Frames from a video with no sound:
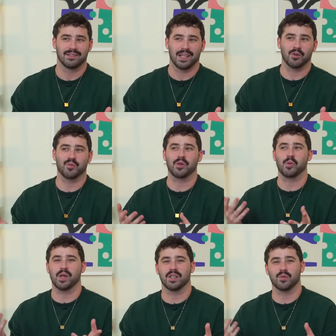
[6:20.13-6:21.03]
it would be
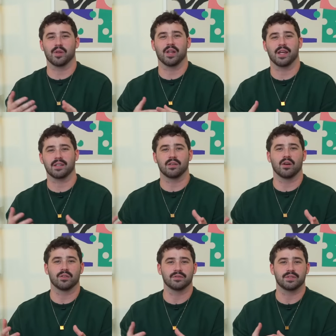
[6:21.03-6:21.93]
weird to be like, you
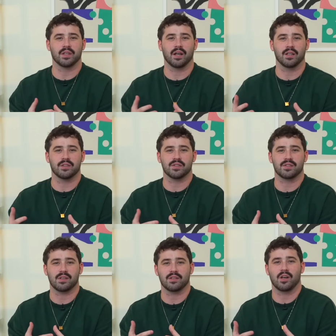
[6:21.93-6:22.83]
know,
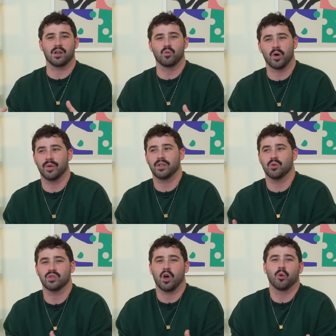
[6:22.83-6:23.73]
a young woman who
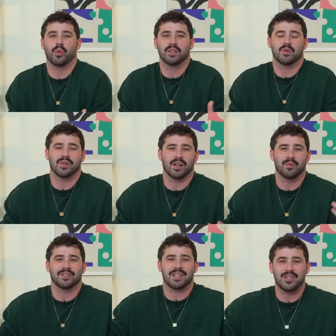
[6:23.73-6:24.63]
was hoping to
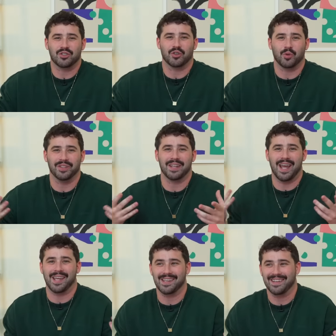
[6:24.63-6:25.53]
become a teacher one
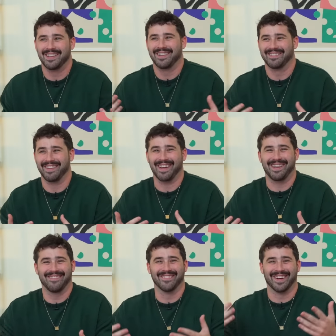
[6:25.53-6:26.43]
day, like,
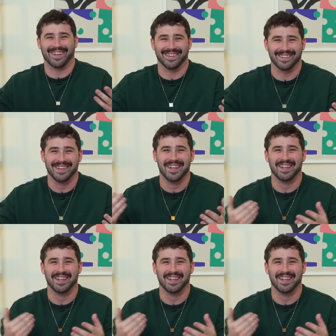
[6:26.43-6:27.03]
fucking,